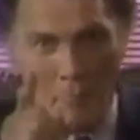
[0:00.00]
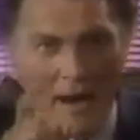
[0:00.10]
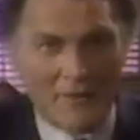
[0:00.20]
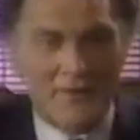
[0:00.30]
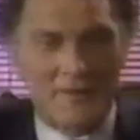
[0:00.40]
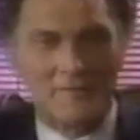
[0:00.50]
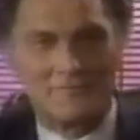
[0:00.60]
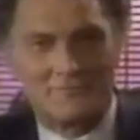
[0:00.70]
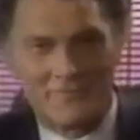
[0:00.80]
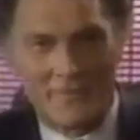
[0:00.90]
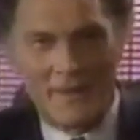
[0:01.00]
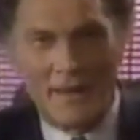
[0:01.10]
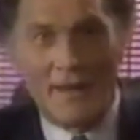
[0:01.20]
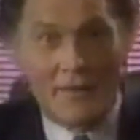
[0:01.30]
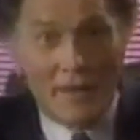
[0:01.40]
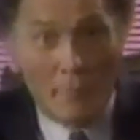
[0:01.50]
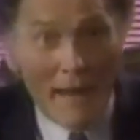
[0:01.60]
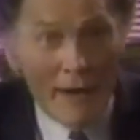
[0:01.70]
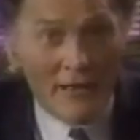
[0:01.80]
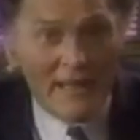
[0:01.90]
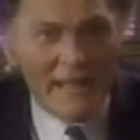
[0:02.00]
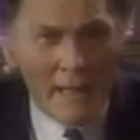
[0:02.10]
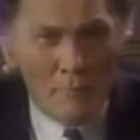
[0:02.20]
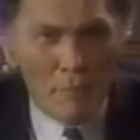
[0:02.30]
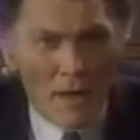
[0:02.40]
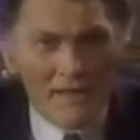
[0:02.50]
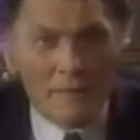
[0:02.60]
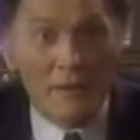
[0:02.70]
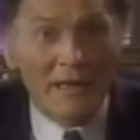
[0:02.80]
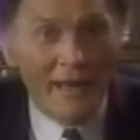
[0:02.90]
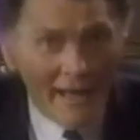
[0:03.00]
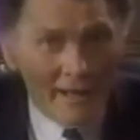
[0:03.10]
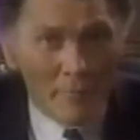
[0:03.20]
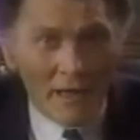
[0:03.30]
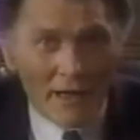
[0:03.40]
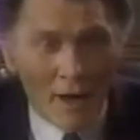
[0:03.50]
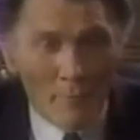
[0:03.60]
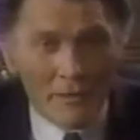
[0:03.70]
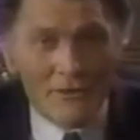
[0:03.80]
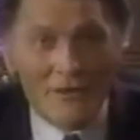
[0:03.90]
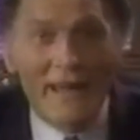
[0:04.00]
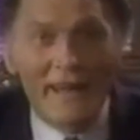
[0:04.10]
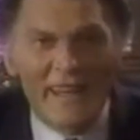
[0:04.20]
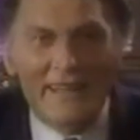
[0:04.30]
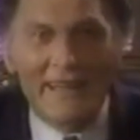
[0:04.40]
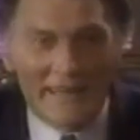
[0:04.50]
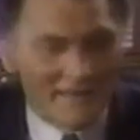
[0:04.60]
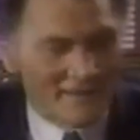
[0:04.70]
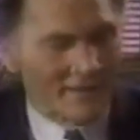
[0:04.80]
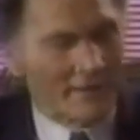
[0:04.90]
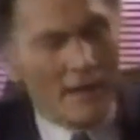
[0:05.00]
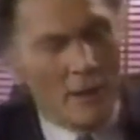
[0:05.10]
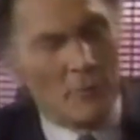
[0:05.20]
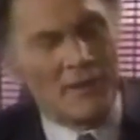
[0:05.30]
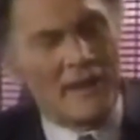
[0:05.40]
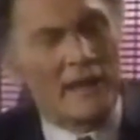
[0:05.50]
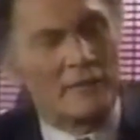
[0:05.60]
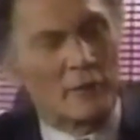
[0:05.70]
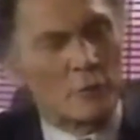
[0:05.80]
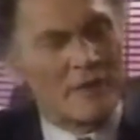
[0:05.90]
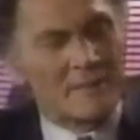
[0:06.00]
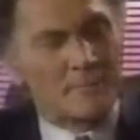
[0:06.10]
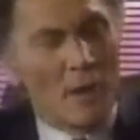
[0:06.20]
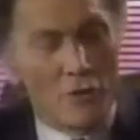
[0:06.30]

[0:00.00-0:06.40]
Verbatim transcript: But the apparently impossible can be accomplished in an instant with the aid of a crisp,